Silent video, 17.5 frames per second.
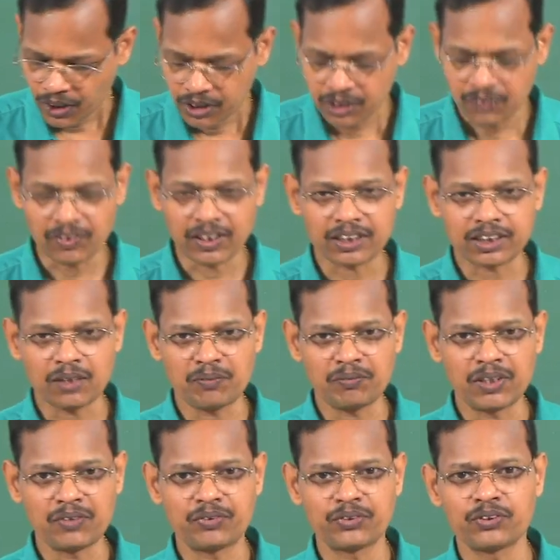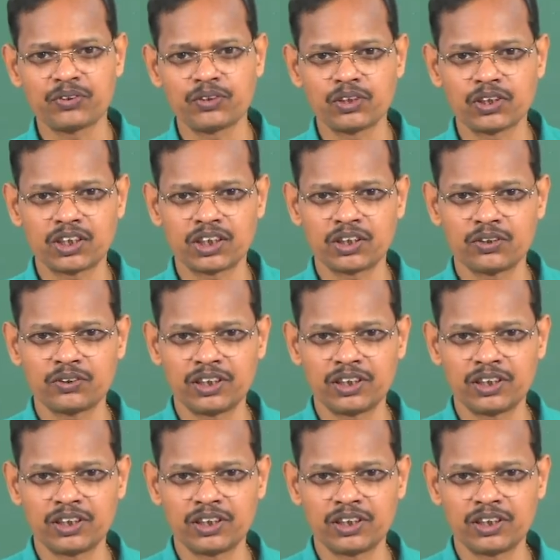So, for example, if you look into